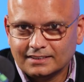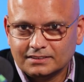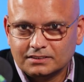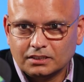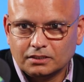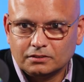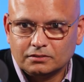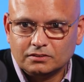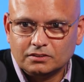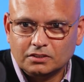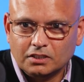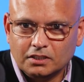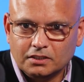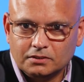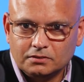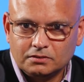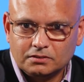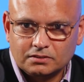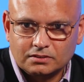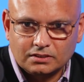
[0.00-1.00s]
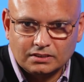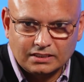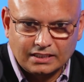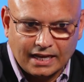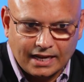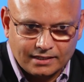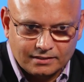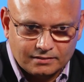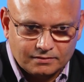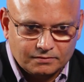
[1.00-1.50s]
So
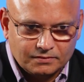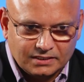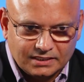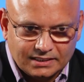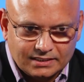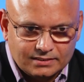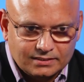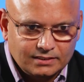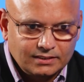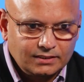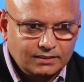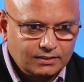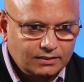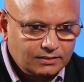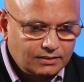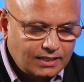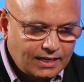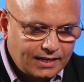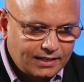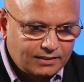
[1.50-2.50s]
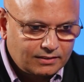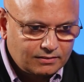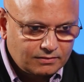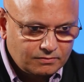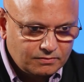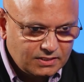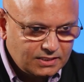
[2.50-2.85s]
that VDC and